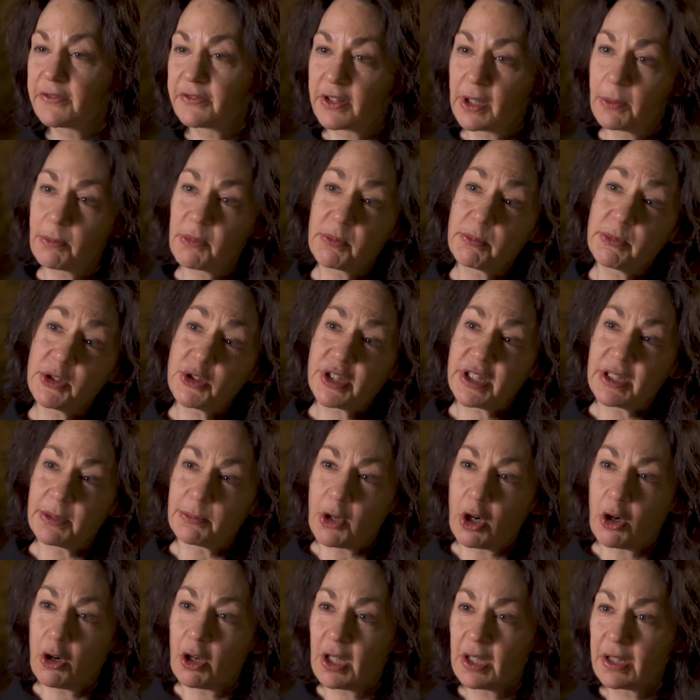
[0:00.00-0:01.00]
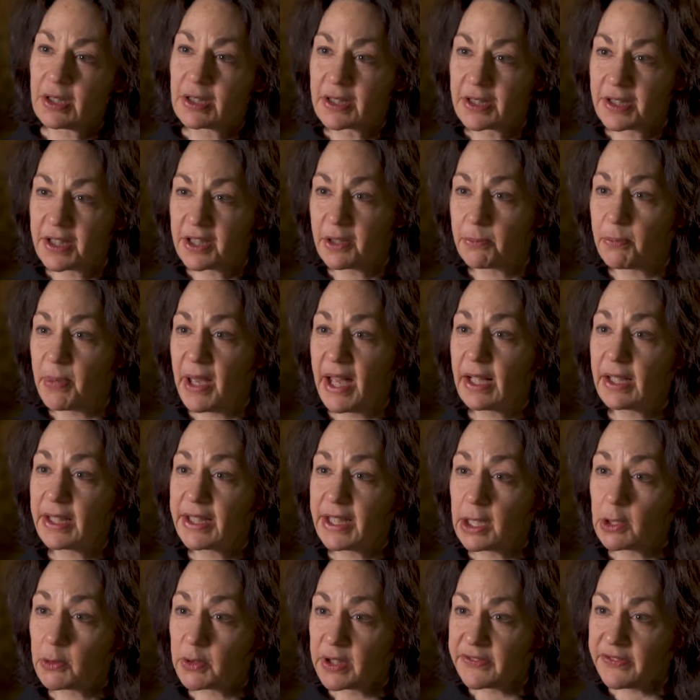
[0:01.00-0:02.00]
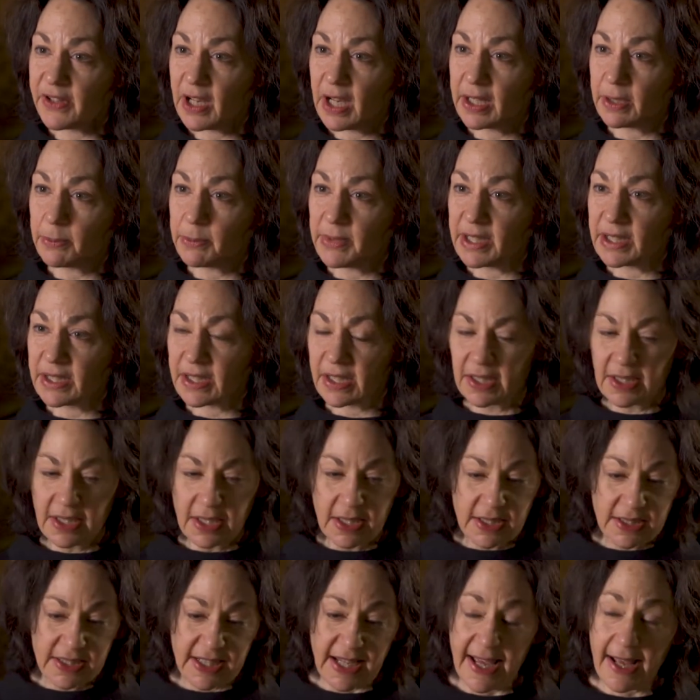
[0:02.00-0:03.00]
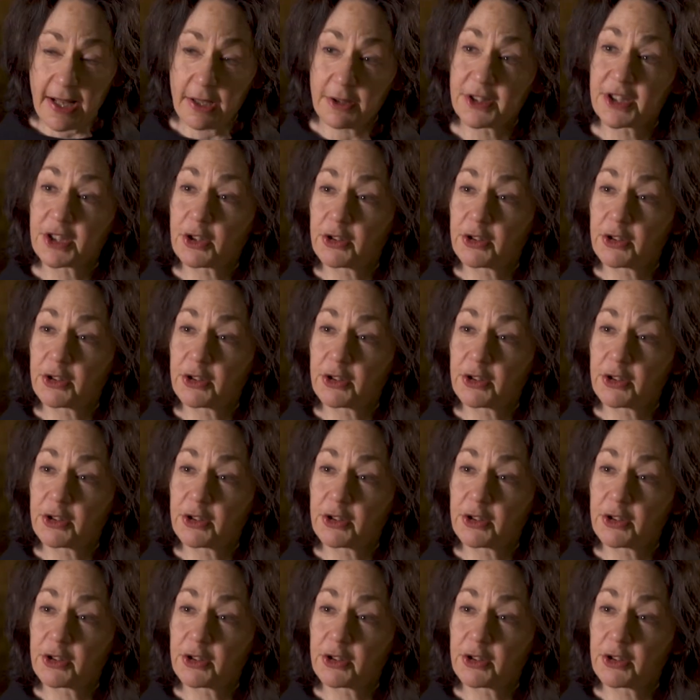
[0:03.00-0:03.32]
from a museum hall to the paleo environment to Hells